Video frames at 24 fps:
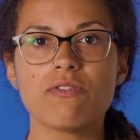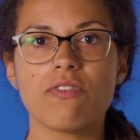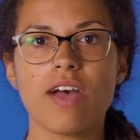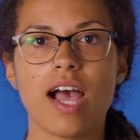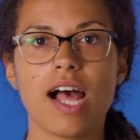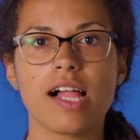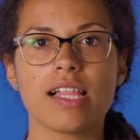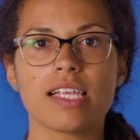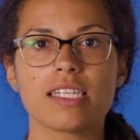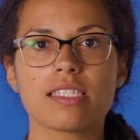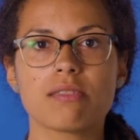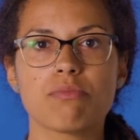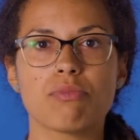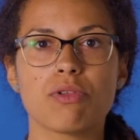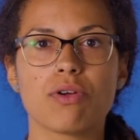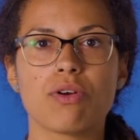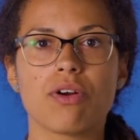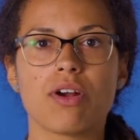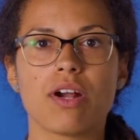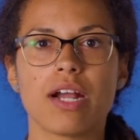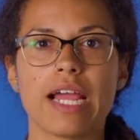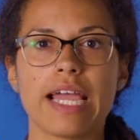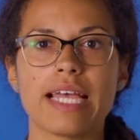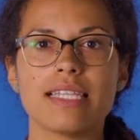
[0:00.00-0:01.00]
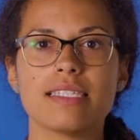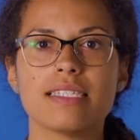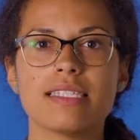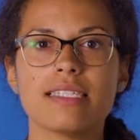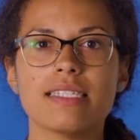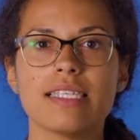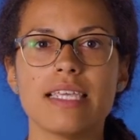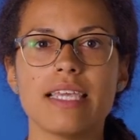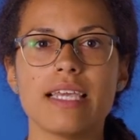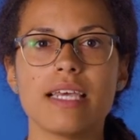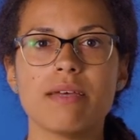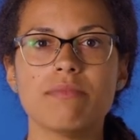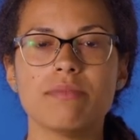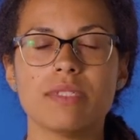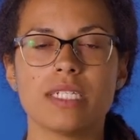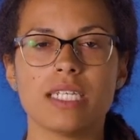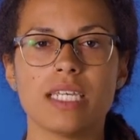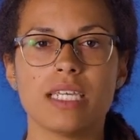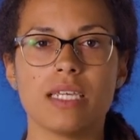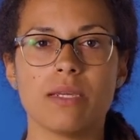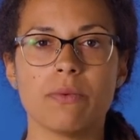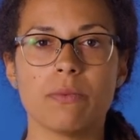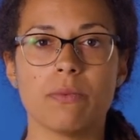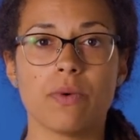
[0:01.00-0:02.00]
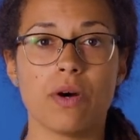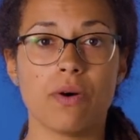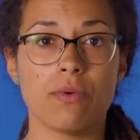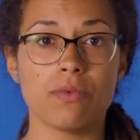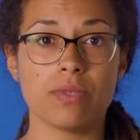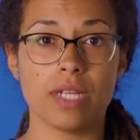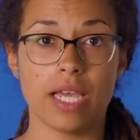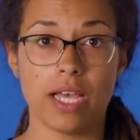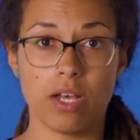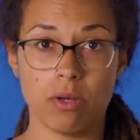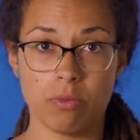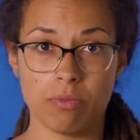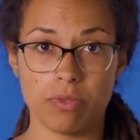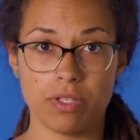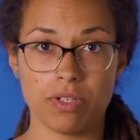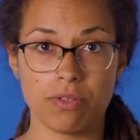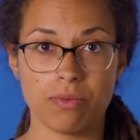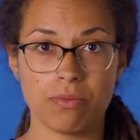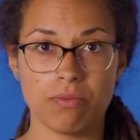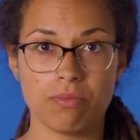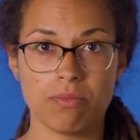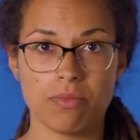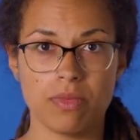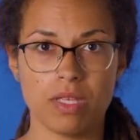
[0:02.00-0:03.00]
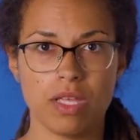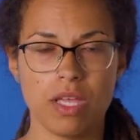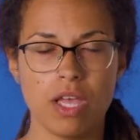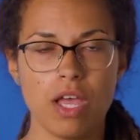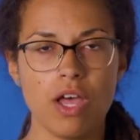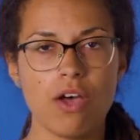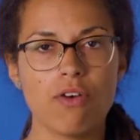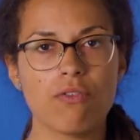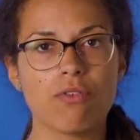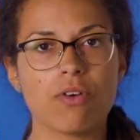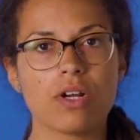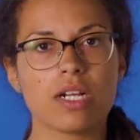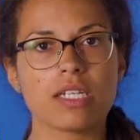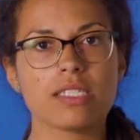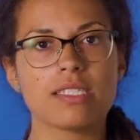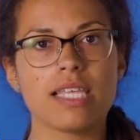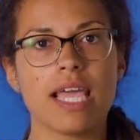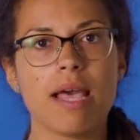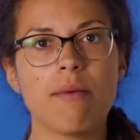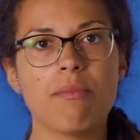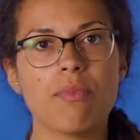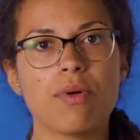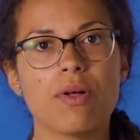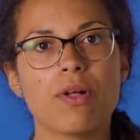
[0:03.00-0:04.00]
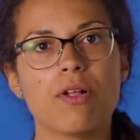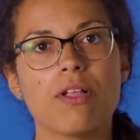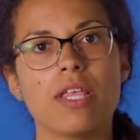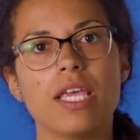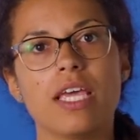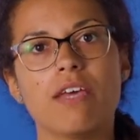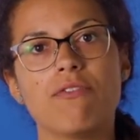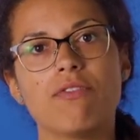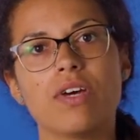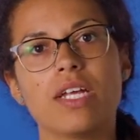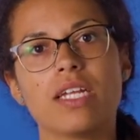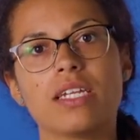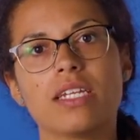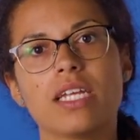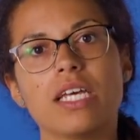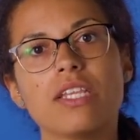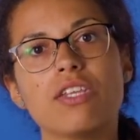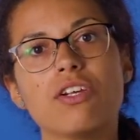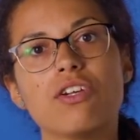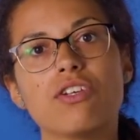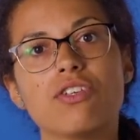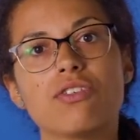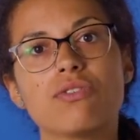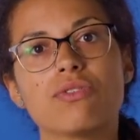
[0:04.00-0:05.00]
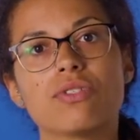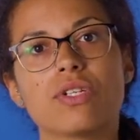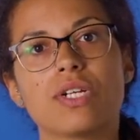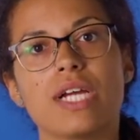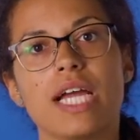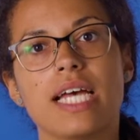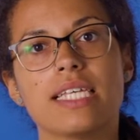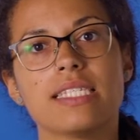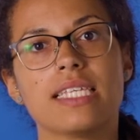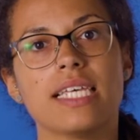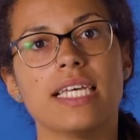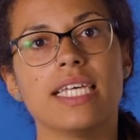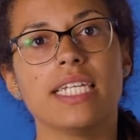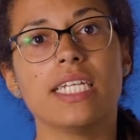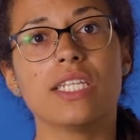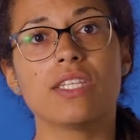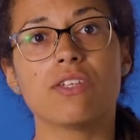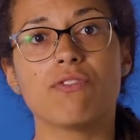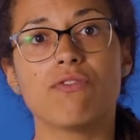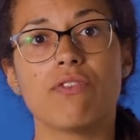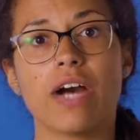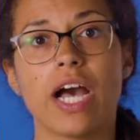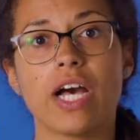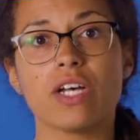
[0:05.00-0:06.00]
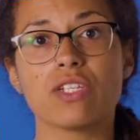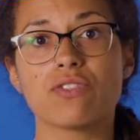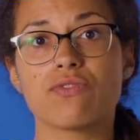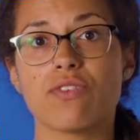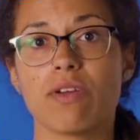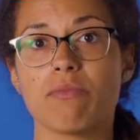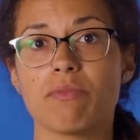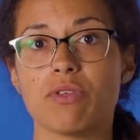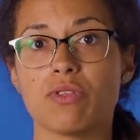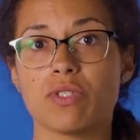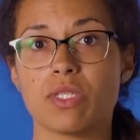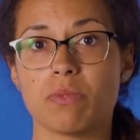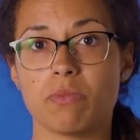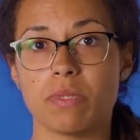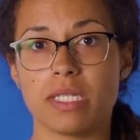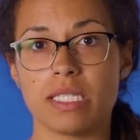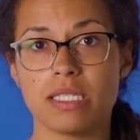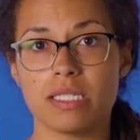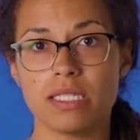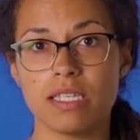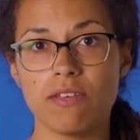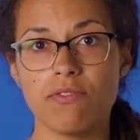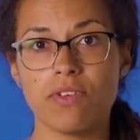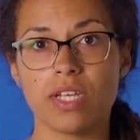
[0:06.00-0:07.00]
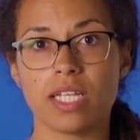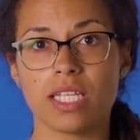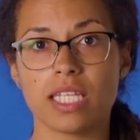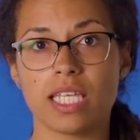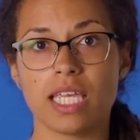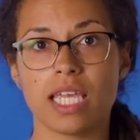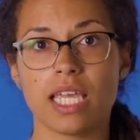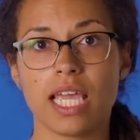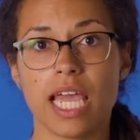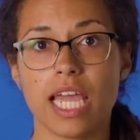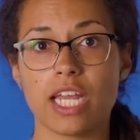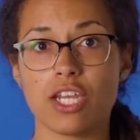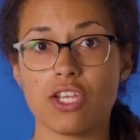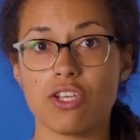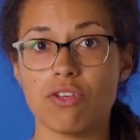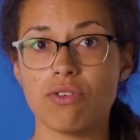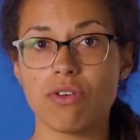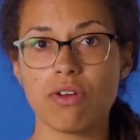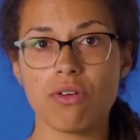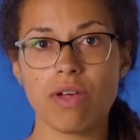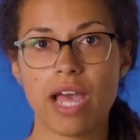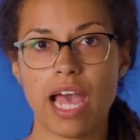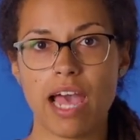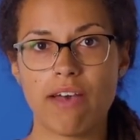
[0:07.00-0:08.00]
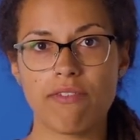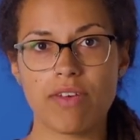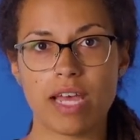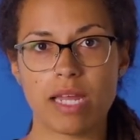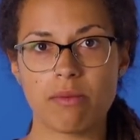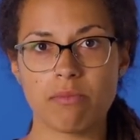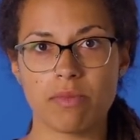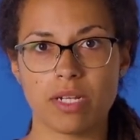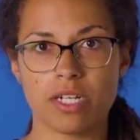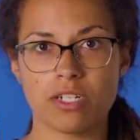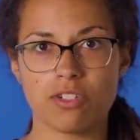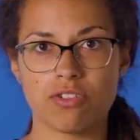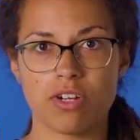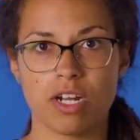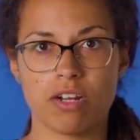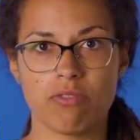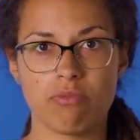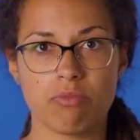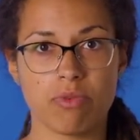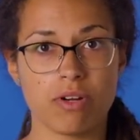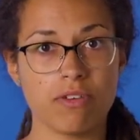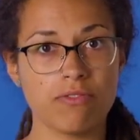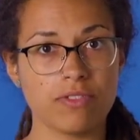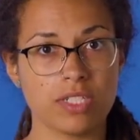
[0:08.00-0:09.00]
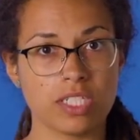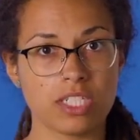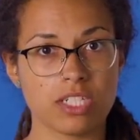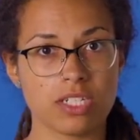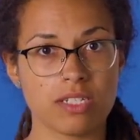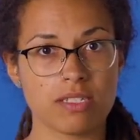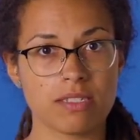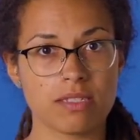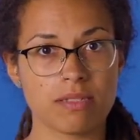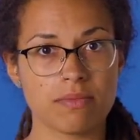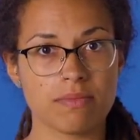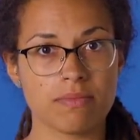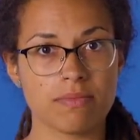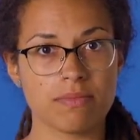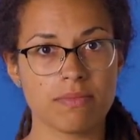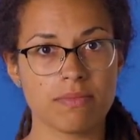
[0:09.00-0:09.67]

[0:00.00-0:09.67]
File Explorer and CMD won't help you. For example, if another user has hidden the files from you specifically and you don't have administrative privileges.